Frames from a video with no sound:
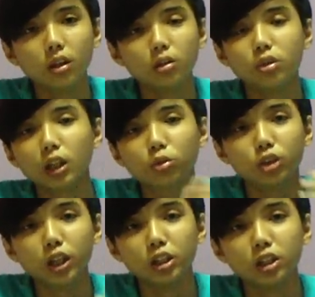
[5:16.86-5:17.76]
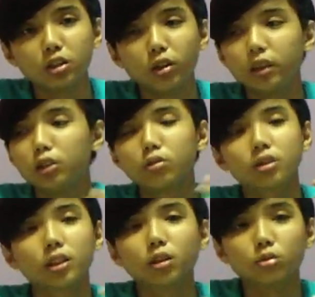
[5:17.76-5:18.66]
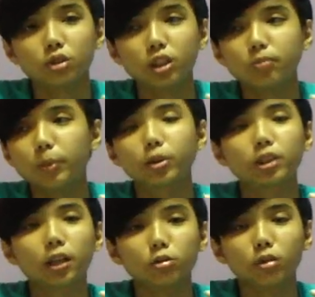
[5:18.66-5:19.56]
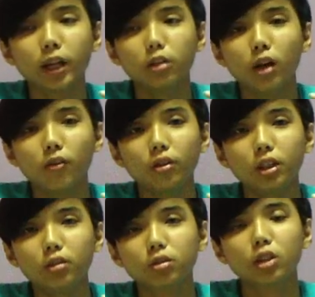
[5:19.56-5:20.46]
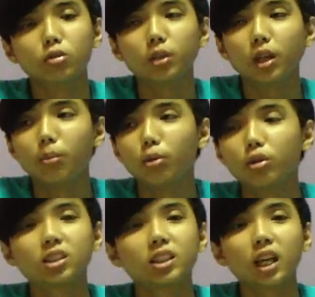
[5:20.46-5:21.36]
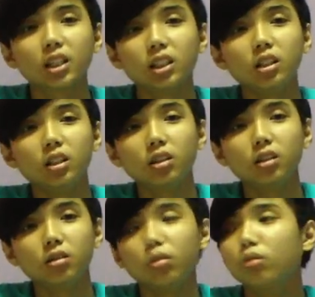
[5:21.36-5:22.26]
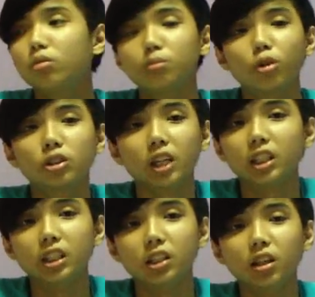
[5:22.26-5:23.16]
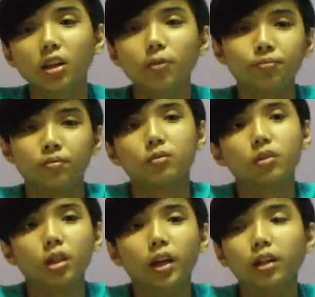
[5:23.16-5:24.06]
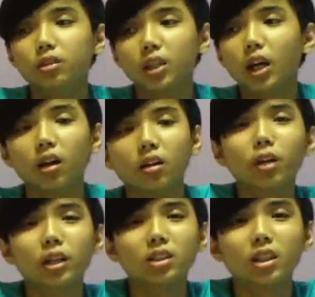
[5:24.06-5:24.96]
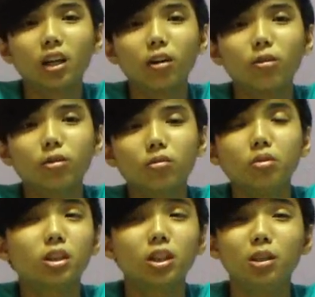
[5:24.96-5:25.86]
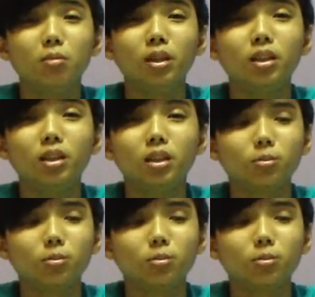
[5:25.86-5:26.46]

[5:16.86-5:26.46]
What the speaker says: you start to change. Your attitude started to change. People start to like you, everything. You start to become more sucky, you know, more sucky. And yeah, but like Tian Hao, recently he made this